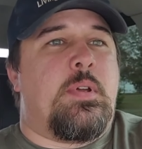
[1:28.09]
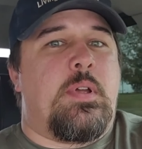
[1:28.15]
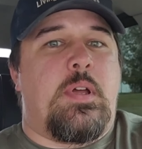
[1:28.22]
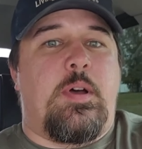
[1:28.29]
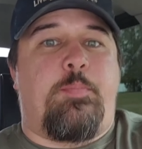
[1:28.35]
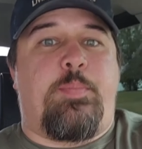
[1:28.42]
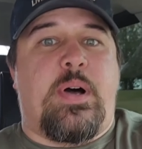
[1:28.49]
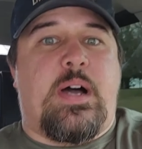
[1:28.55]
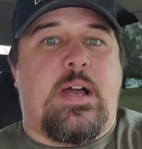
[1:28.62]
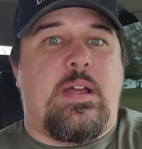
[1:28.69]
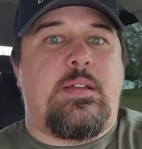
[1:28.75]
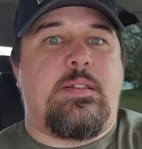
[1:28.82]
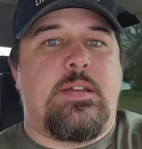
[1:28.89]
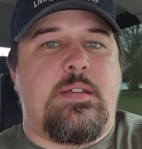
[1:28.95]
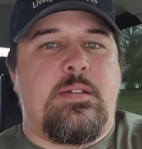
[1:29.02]
a
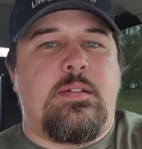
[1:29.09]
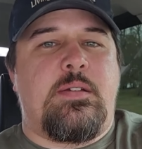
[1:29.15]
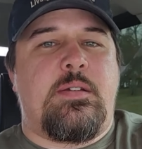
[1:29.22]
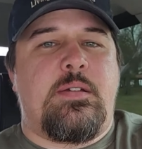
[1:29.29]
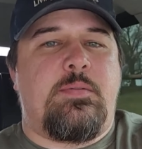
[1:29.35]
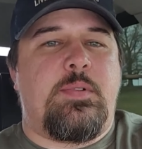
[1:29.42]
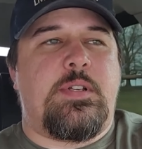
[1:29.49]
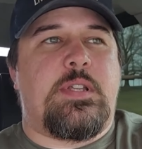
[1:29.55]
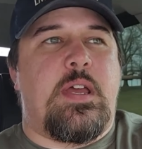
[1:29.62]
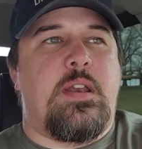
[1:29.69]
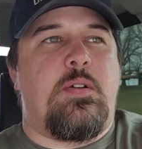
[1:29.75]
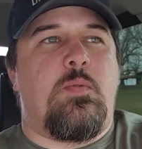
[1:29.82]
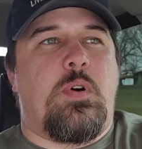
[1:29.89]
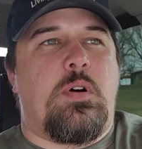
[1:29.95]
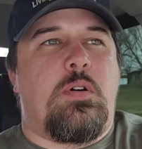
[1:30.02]
piling
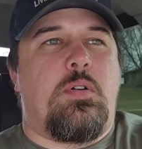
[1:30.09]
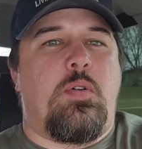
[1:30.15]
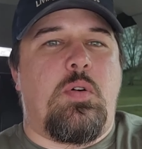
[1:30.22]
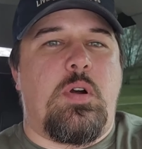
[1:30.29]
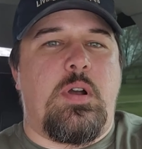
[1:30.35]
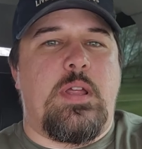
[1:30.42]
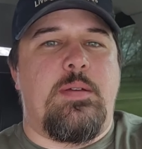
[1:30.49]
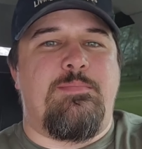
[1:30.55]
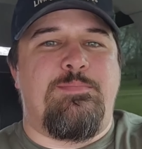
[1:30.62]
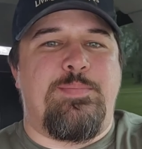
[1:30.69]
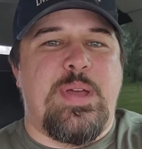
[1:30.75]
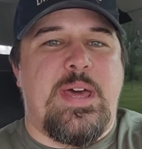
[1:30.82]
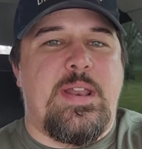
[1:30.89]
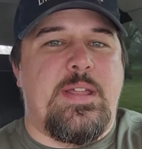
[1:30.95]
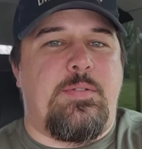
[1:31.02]
retaining wall or
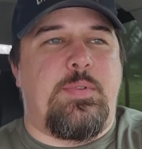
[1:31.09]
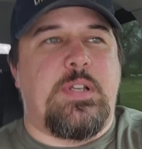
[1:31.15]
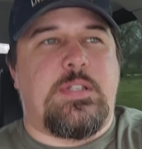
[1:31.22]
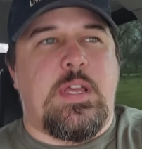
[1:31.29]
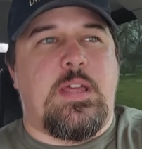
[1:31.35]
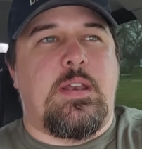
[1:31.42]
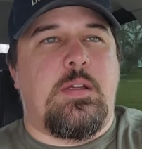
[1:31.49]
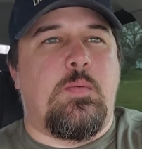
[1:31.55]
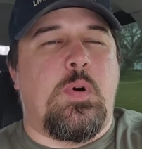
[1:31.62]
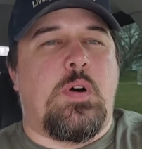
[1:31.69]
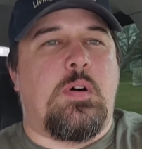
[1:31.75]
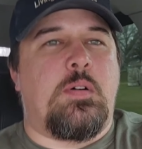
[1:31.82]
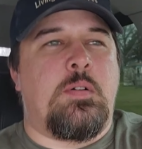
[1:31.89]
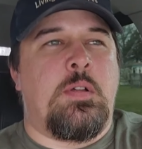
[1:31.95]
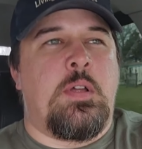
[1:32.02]
embedded retaining
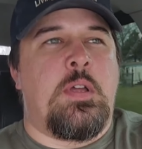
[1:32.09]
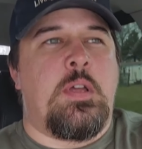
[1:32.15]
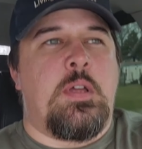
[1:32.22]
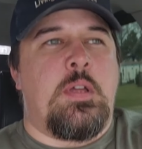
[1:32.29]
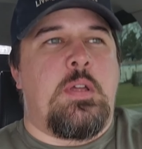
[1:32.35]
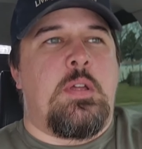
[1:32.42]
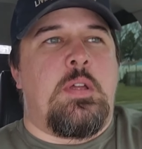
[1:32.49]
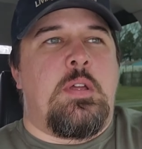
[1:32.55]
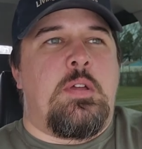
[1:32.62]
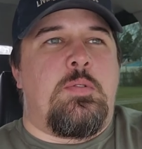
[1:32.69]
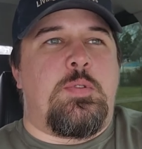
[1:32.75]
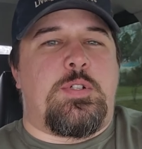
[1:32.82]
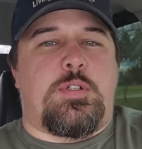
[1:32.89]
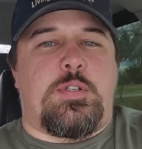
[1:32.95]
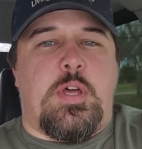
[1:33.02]
wall,
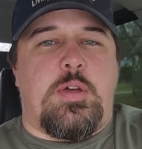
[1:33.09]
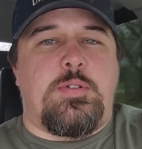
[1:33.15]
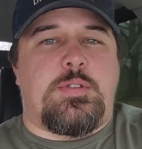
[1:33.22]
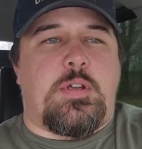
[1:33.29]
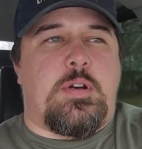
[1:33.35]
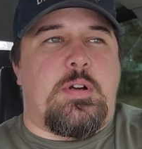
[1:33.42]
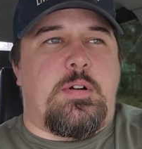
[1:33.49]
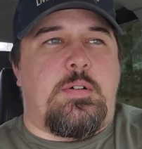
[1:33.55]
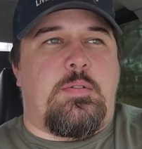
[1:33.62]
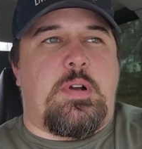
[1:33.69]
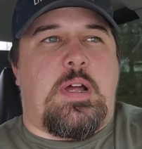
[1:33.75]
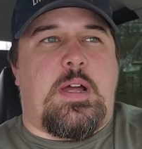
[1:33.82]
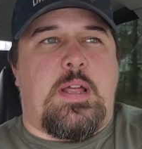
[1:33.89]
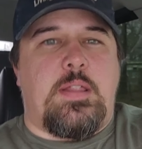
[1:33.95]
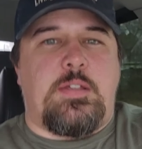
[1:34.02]
which those are
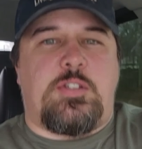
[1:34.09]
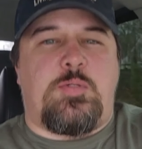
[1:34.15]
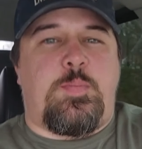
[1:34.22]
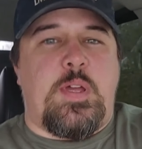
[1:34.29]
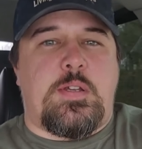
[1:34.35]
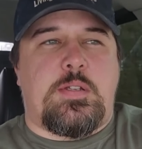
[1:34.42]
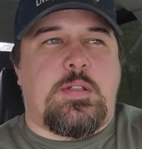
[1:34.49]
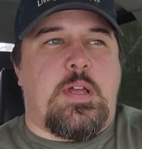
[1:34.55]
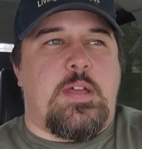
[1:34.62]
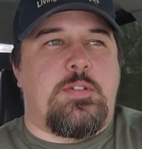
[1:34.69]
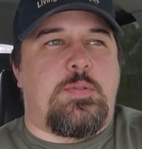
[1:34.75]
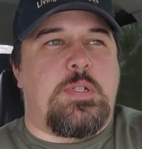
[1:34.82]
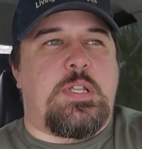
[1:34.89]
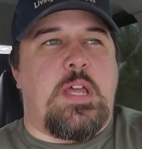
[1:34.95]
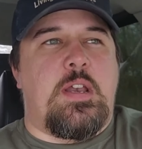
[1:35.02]
highly specialized
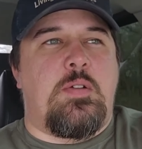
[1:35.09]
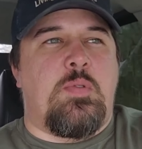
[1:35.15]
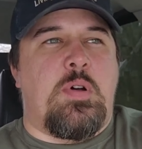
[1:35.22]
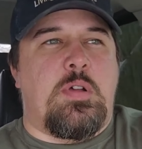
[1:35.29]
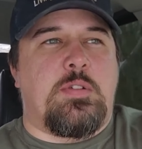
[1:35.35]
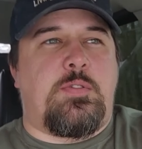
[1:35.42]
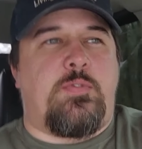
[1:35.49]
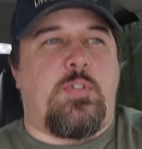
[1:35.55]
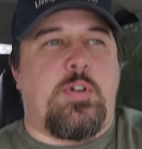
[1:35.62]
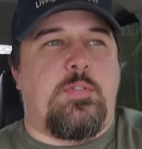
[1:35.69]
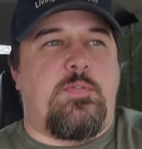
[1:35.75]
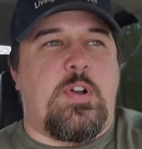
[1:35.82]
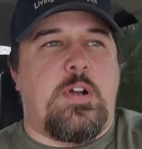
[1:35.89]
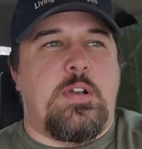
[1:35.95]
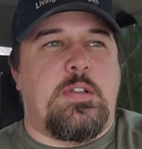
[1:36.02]
retaining walls for
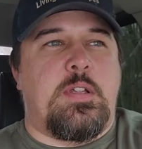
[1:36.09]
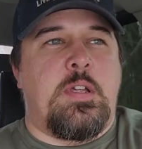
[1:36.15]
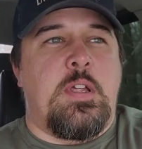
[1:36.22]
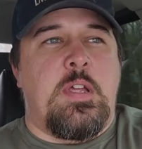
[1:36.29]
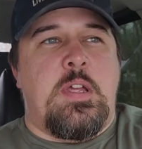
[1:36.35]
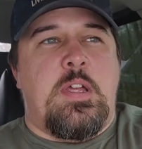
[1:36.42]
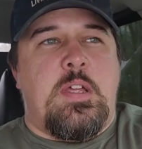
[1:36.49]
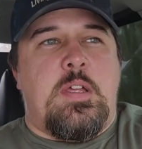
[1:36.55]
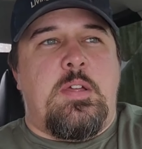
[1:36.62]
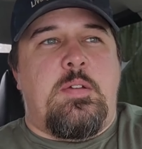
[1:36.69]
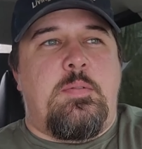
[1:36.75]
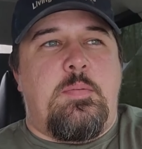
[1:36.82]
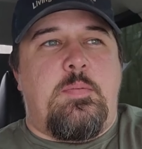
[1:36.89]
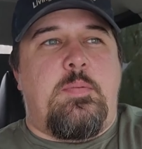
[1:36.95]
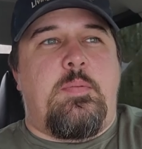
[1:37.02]
very,
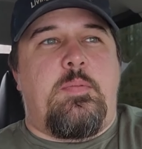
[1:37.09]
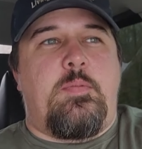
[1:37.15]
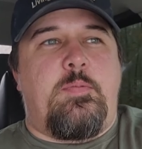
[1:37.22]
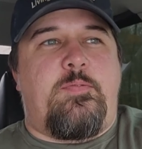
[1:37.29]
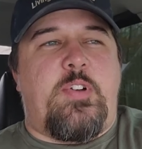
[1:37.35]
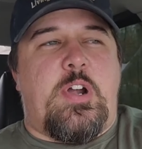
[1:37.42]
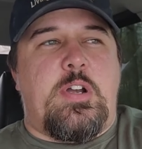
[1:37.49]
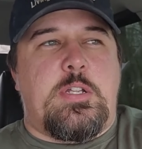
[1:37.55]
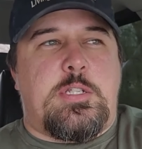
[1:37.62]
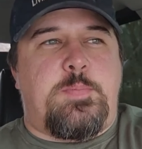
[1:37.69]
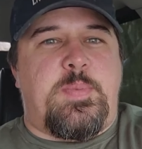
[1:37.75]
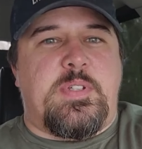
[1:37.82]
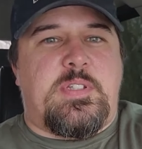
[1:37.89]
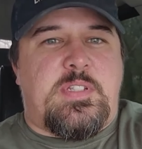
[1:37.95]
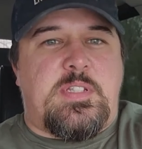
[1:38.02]
very
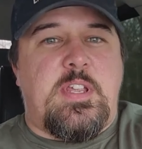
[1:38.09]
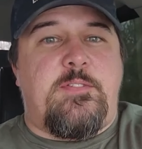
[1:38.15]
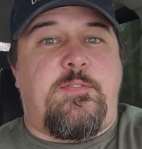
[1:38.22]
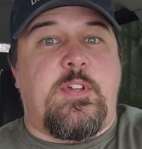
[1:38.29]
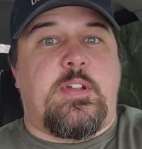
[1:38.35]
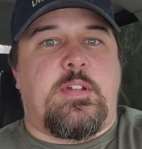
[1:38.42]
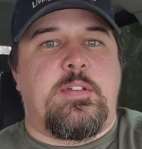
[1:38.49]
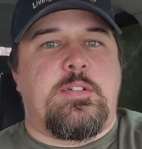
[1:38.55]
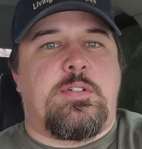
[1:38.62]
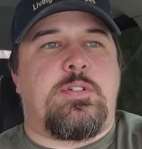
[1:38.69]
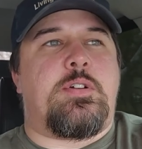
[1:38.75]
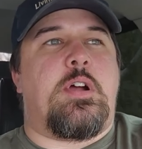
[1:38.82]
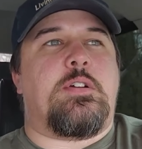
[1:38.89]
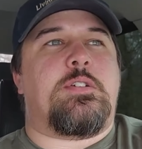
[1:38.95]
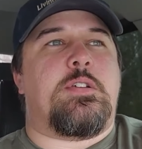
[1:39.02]
specific
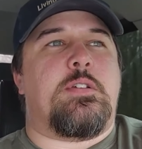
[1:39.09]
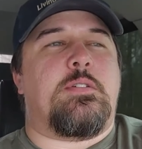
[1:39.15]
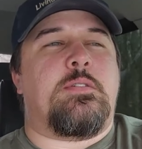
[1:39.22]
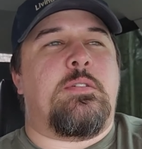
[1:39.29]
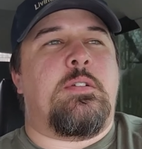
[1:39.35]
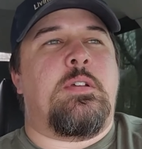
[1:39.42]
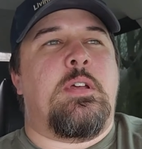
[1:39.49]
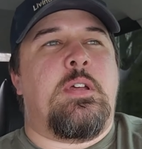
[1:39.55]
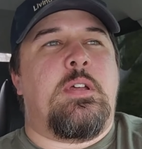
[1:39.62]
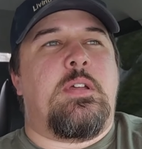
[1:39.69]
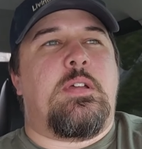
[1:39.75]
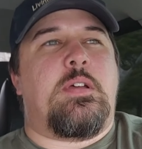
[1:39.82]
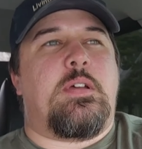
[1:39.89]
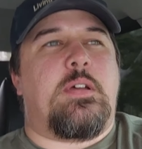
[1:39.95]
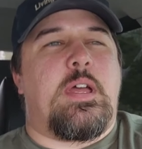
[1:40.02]
construction
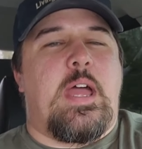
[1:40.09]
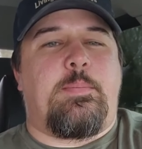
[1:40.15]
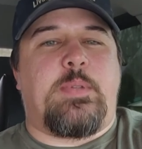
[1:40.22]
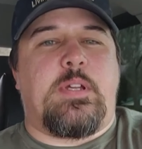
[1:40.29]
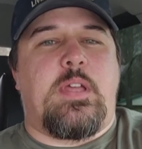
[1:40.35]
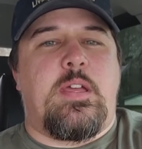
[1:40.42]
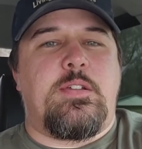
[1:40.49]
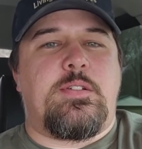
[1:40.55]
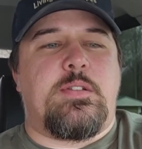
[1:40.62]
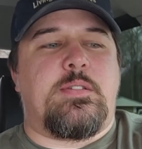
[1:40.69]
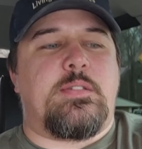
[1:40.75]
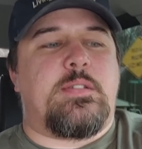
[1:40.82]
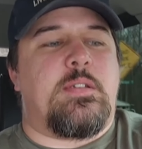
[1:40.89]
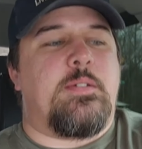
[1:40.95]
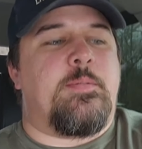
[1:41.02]
applications.